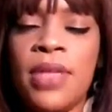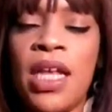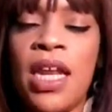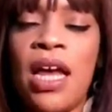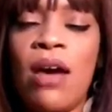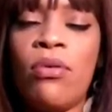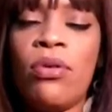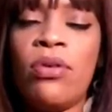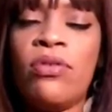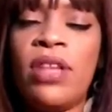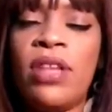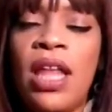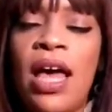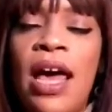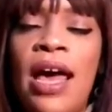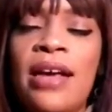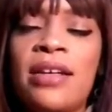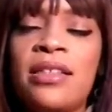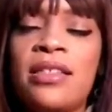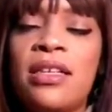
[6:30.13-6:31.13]
And I will
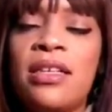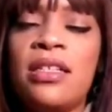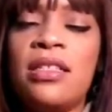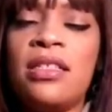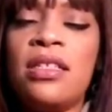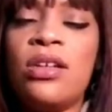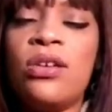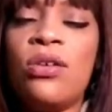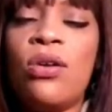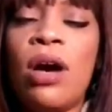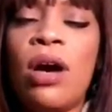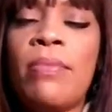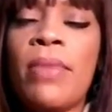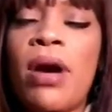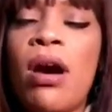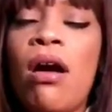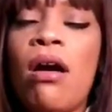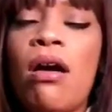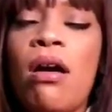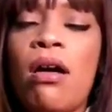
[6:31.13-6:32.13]
relax until
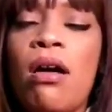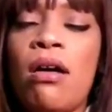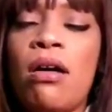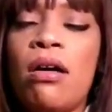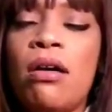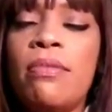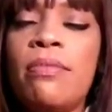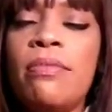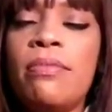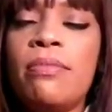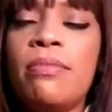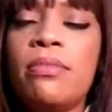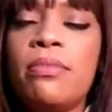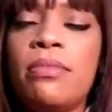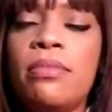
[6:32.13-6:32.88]
I'm calm